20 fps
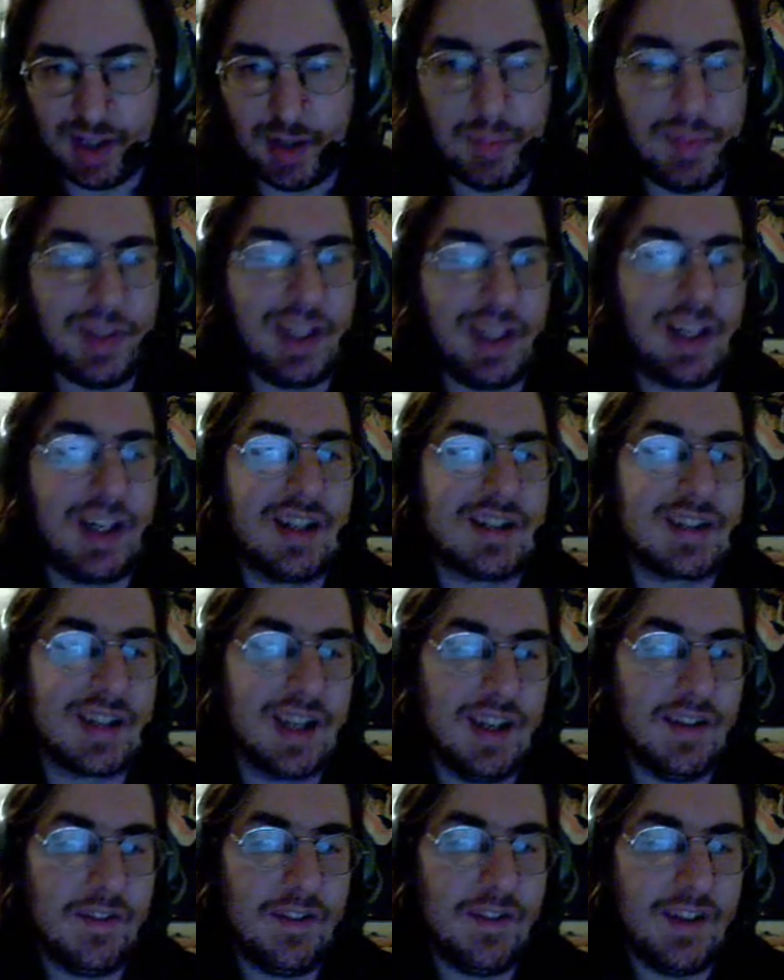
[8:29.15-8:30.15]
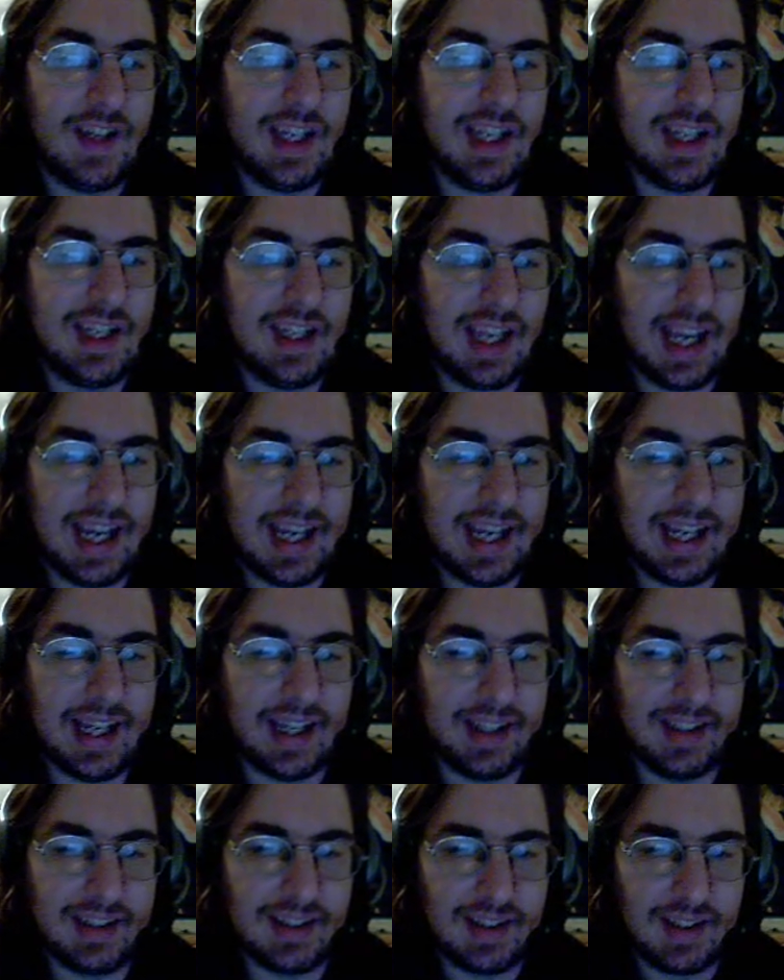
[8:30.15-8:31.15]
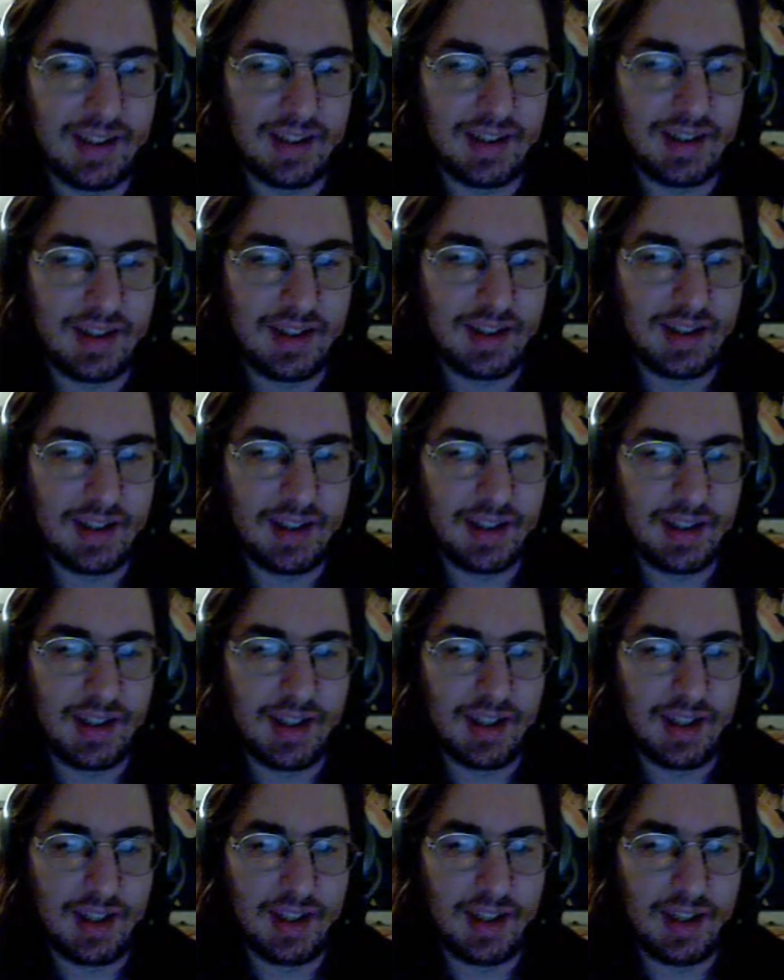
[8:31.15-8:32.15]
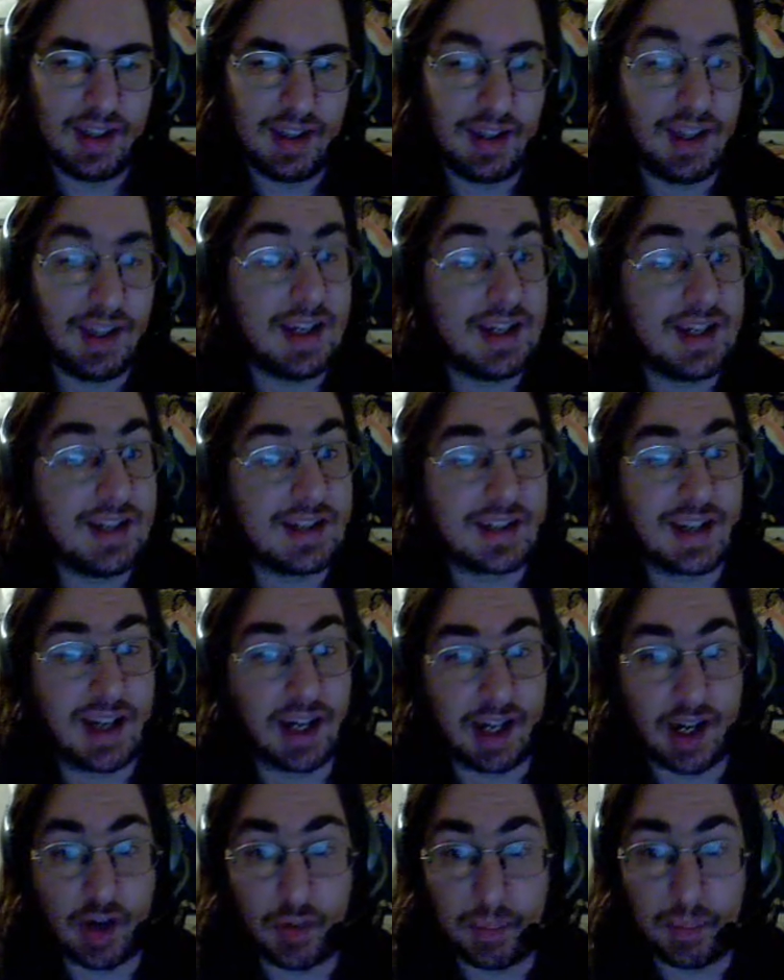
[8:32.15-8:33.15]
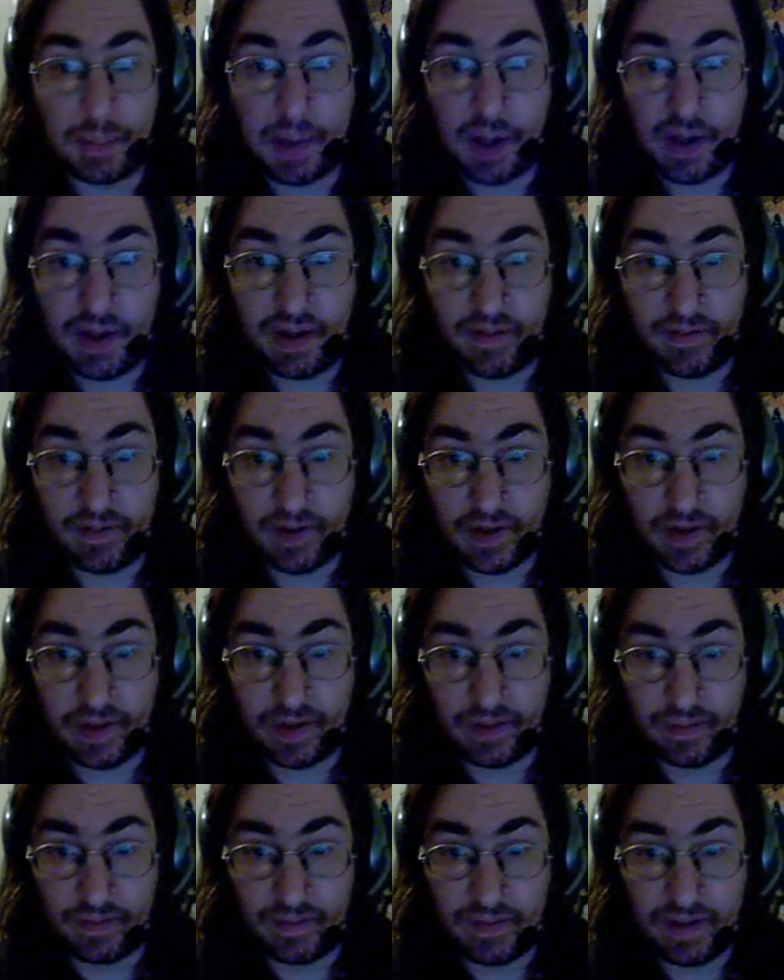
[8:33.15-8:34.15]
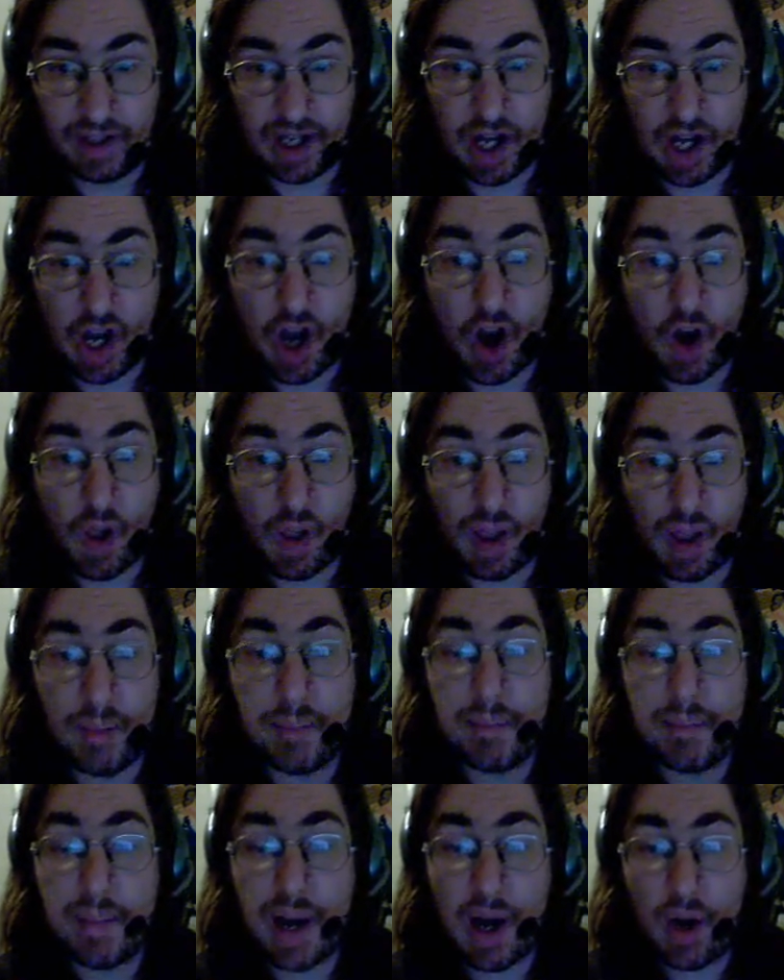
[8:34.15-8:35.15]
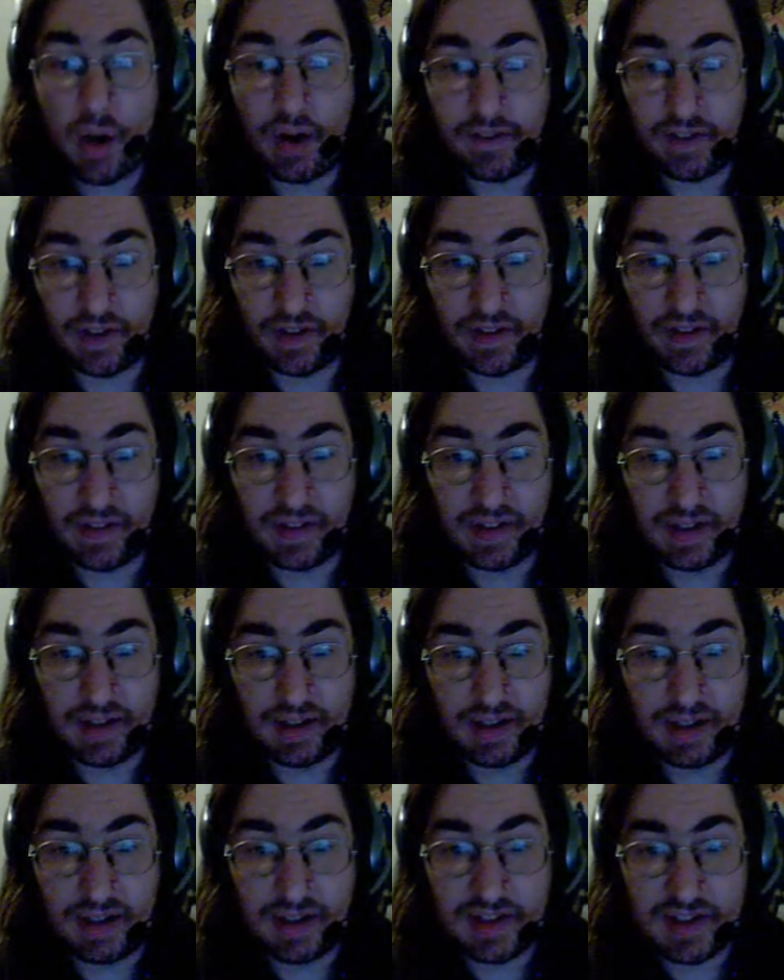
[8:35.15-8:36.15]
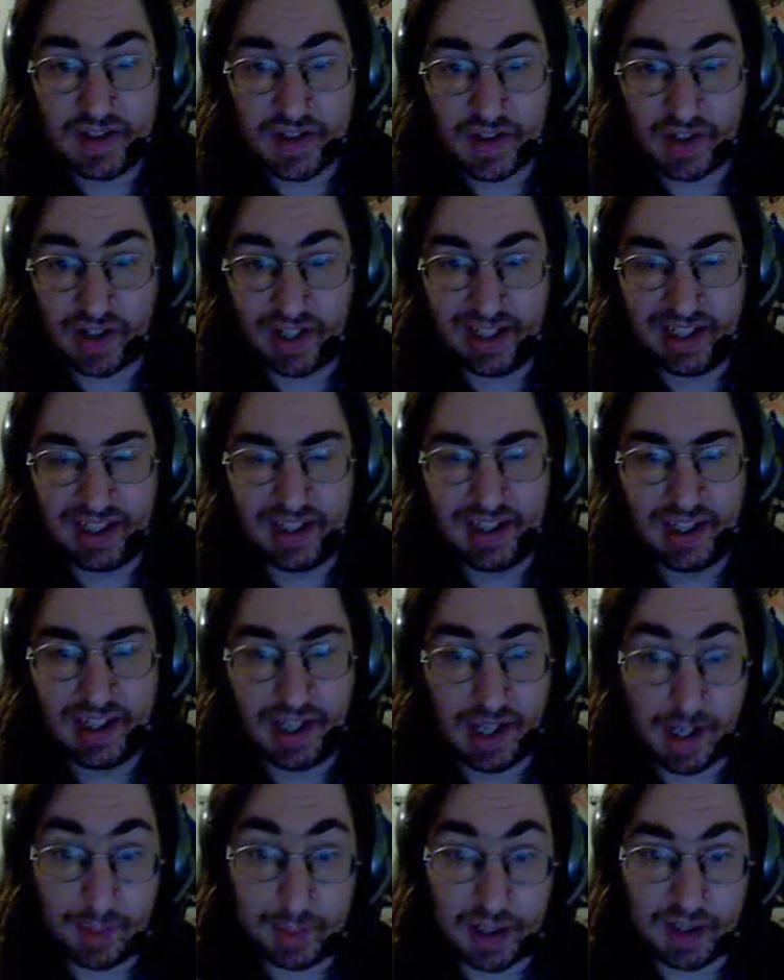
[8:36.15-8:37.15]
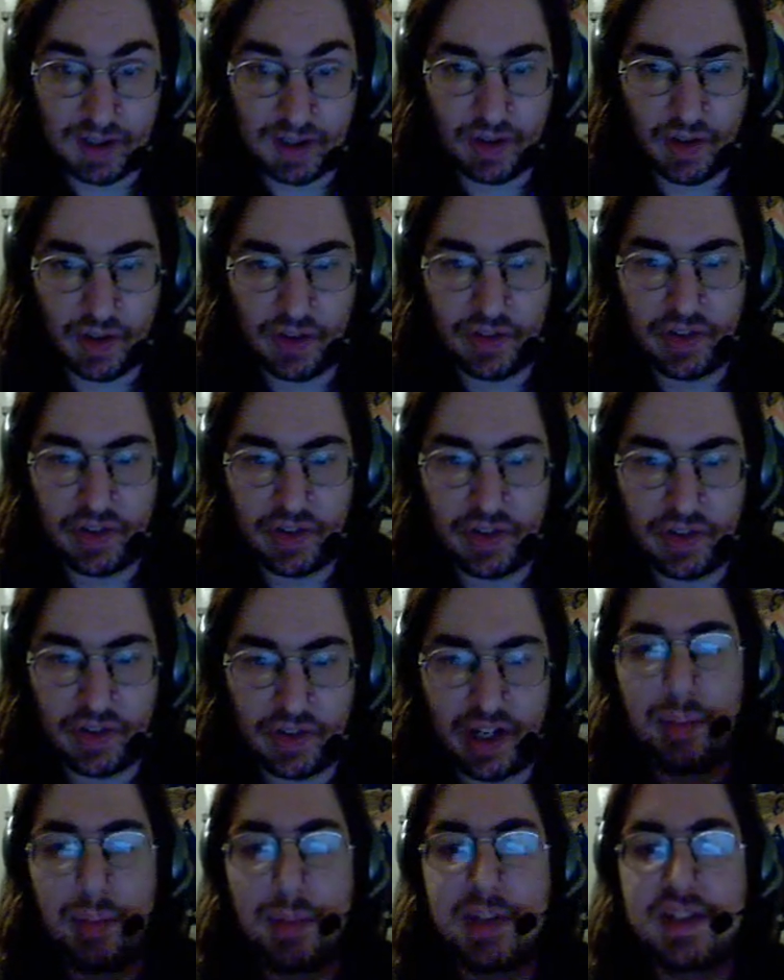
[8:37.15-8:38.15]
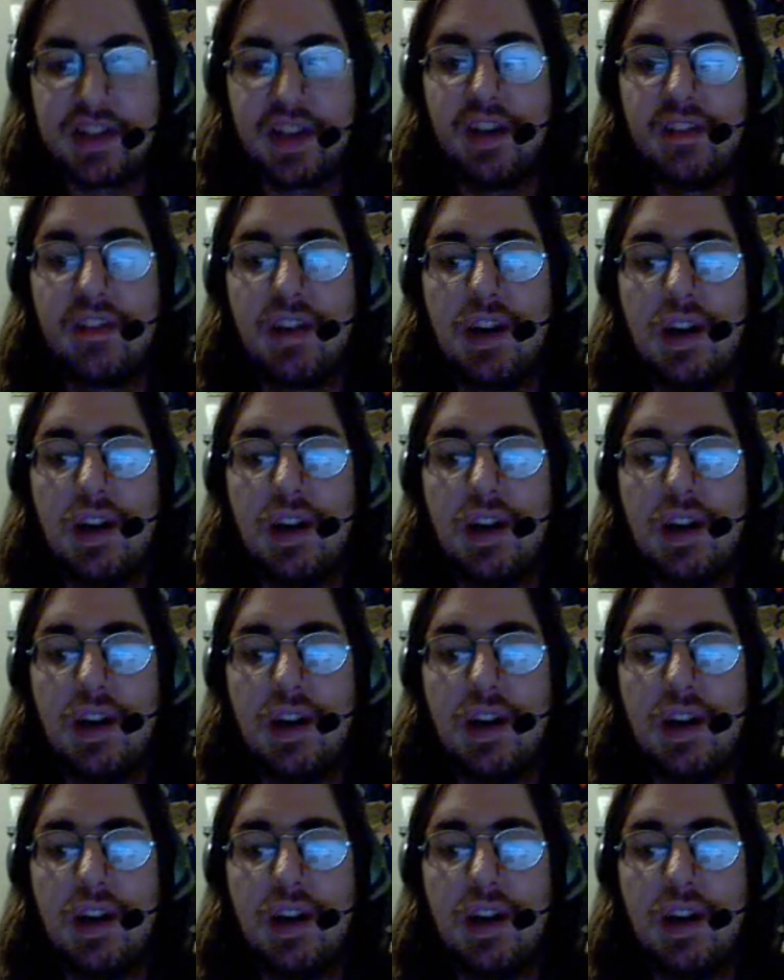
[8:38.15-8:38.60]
Because if he can't, then he's not all-powerful. All-powerful. Sorry, I'm getting a little tired here myself.